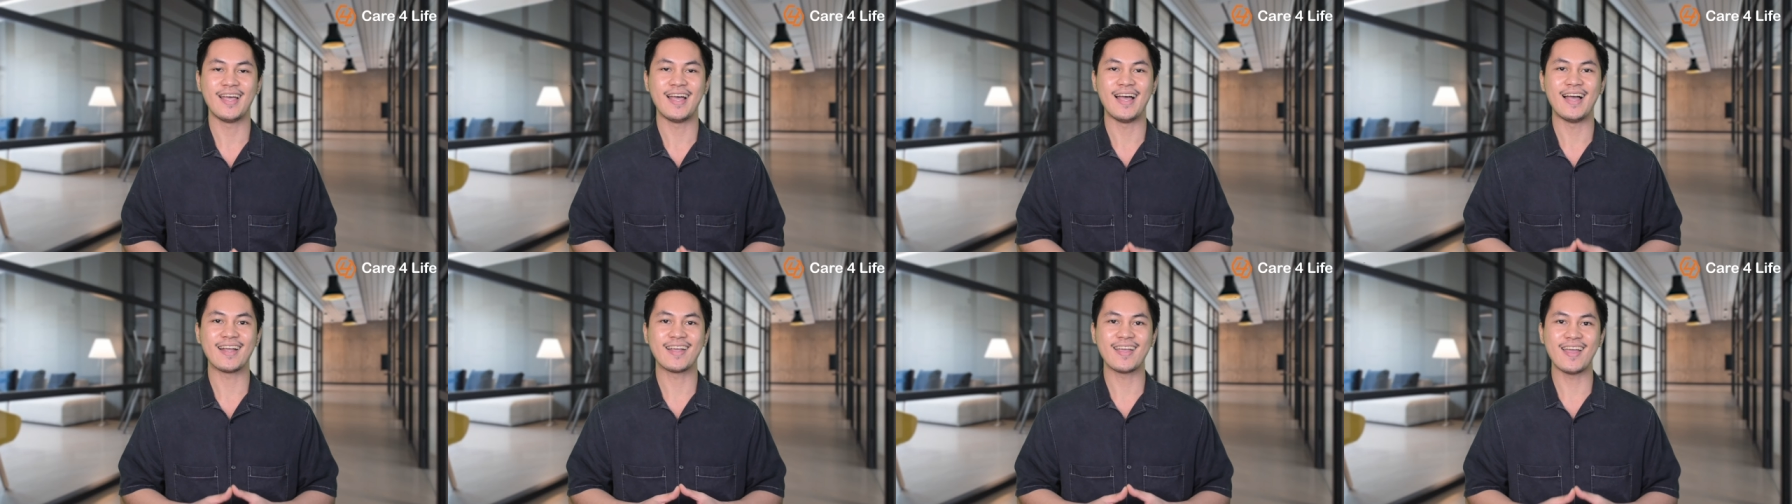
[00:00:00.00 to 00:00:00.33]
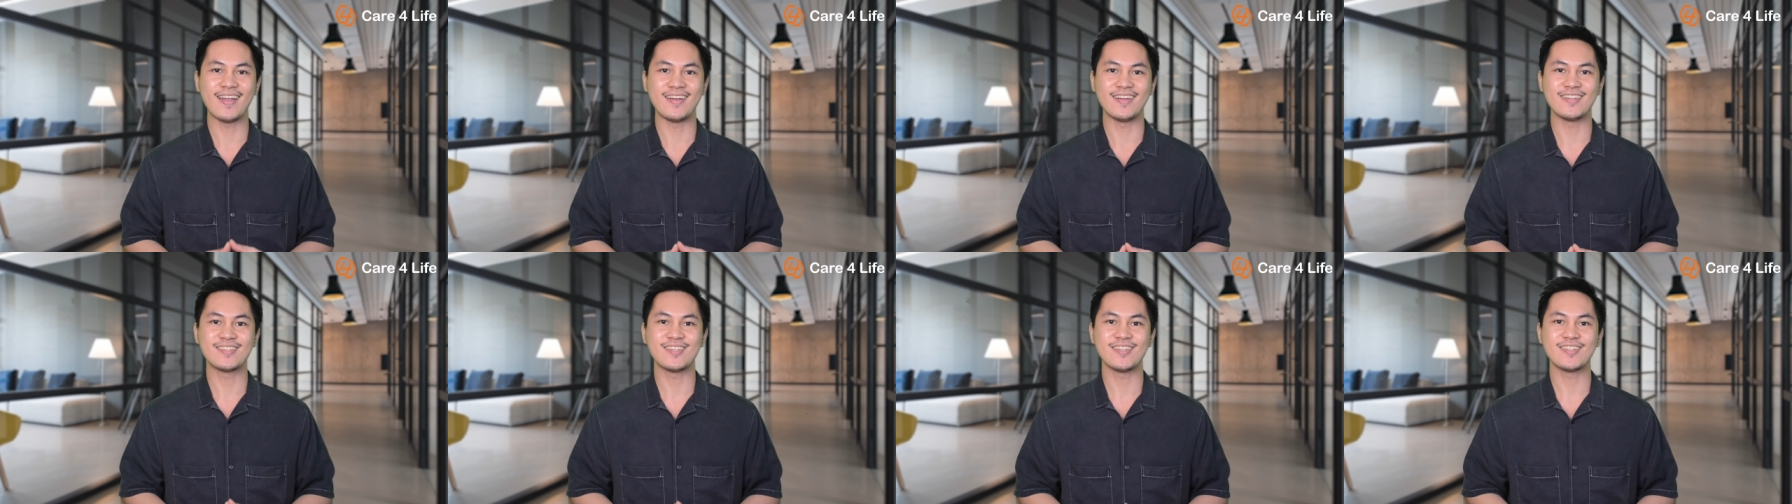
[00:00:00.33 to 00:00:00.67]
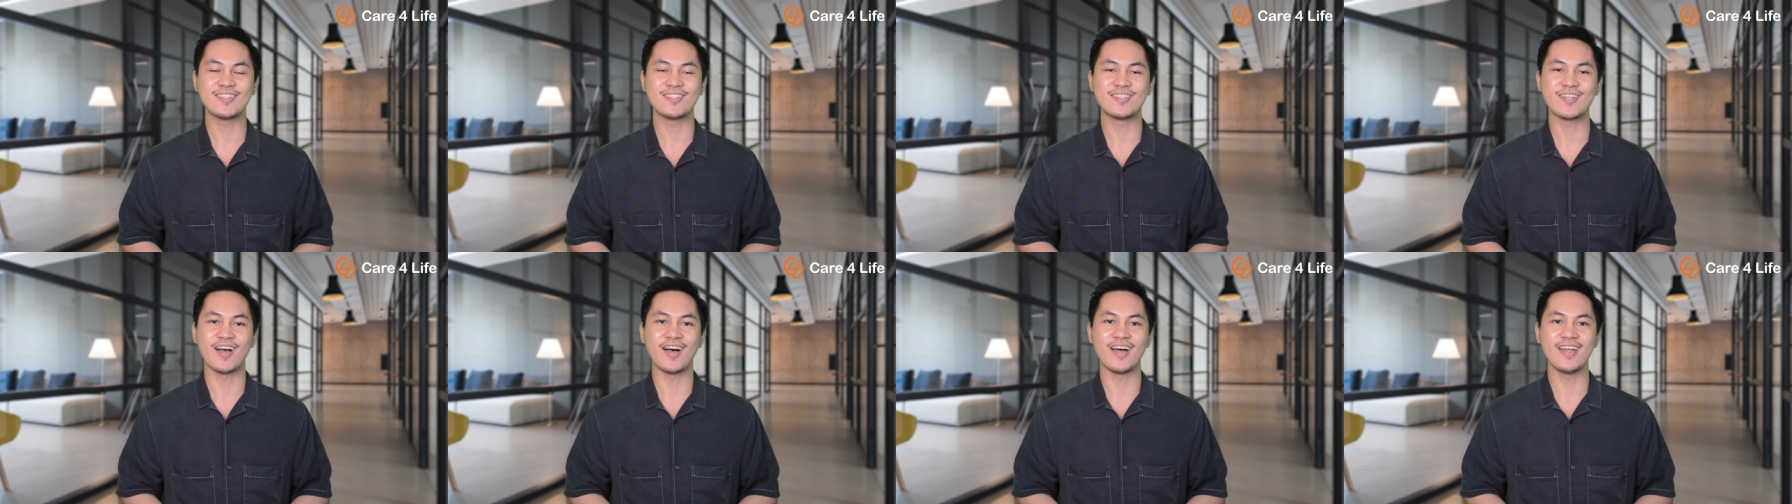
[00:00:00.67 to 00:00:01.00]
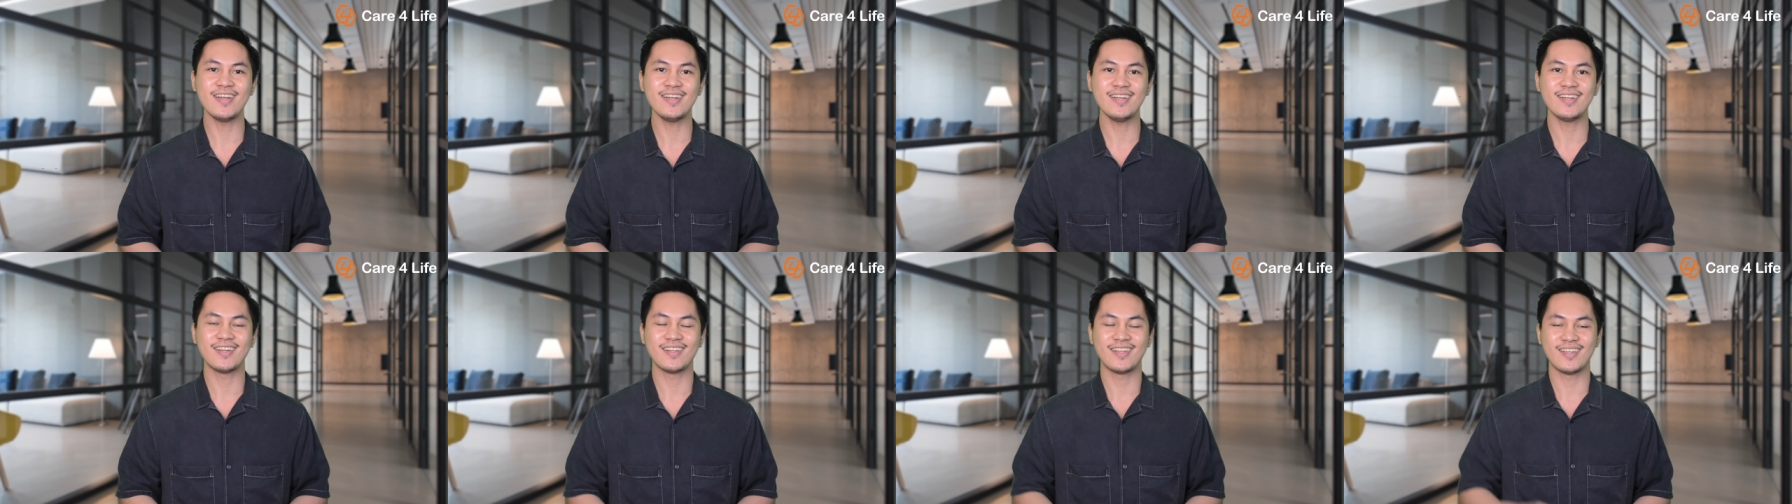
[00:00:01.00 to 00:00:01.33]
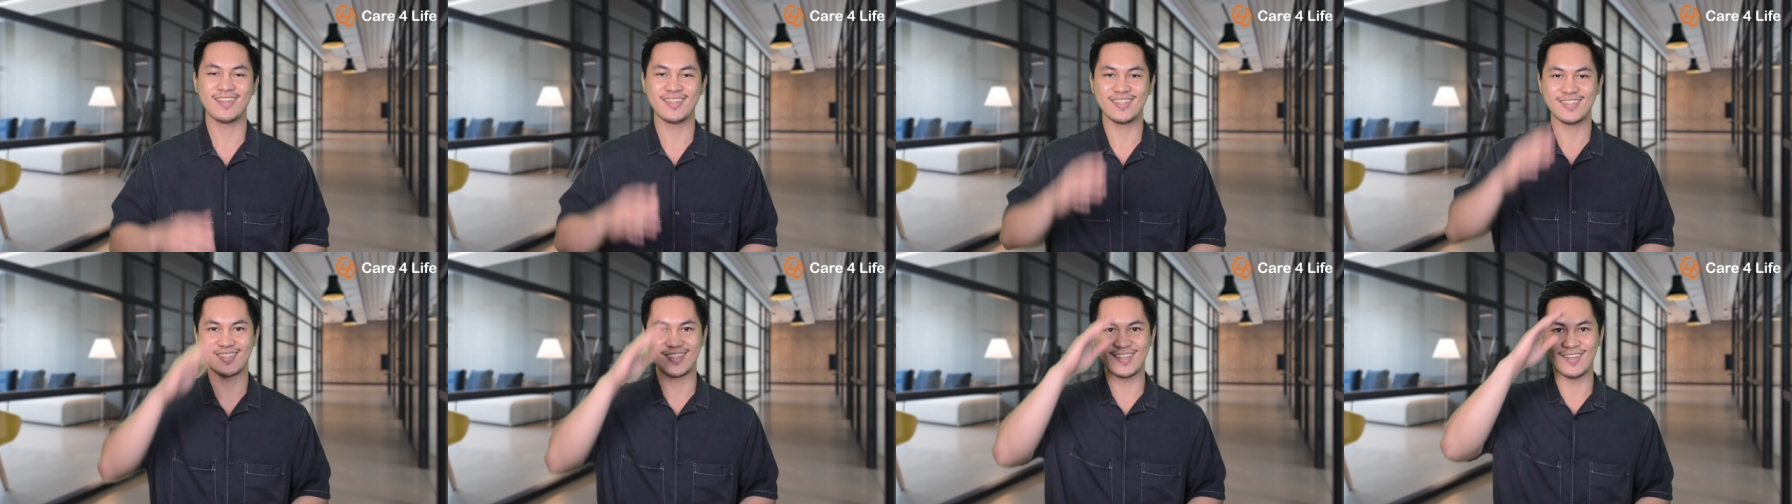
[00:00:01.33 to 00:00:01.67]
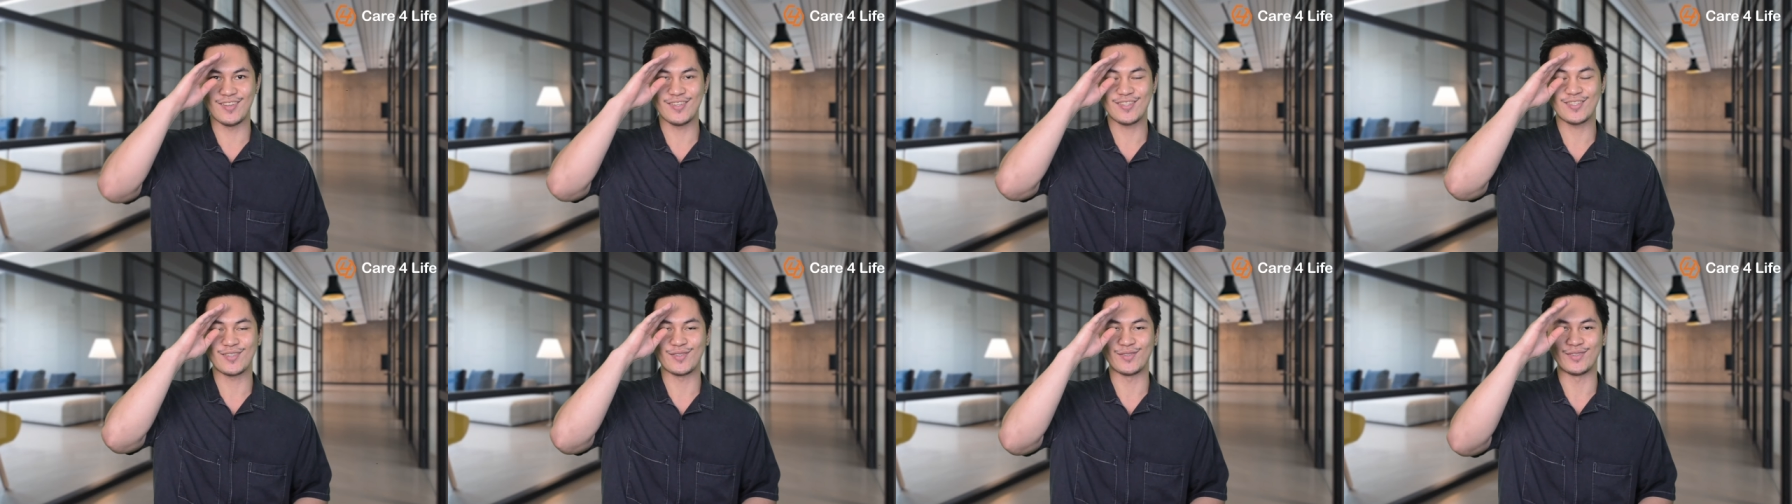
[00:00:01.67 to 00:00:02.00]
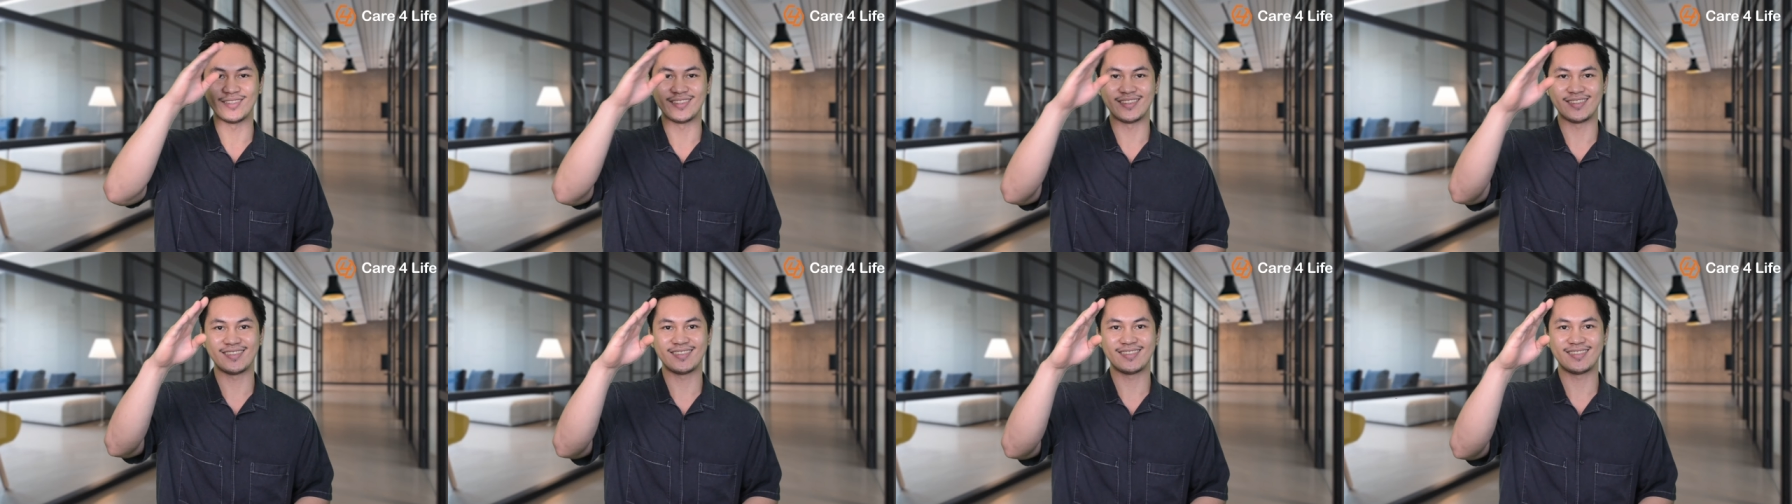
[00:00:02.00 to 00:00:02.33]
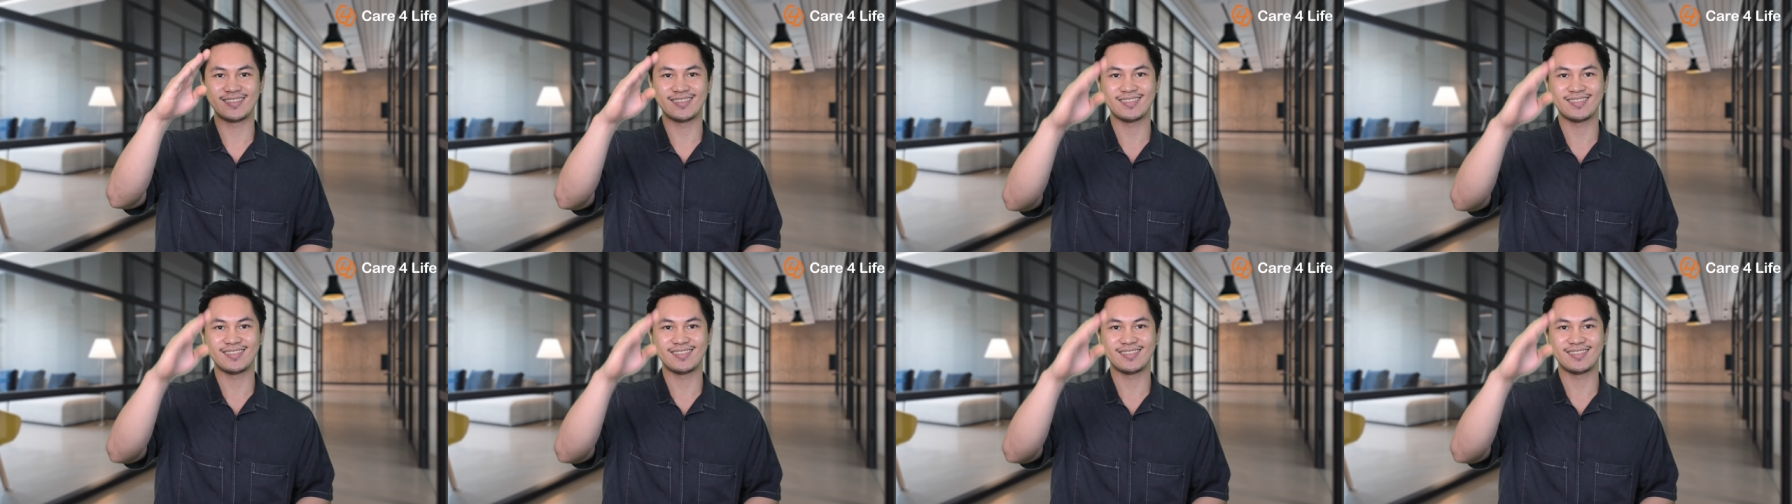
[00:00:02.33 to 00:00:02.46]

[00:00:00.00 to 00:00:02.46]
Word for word: Again, this is John. See you soon.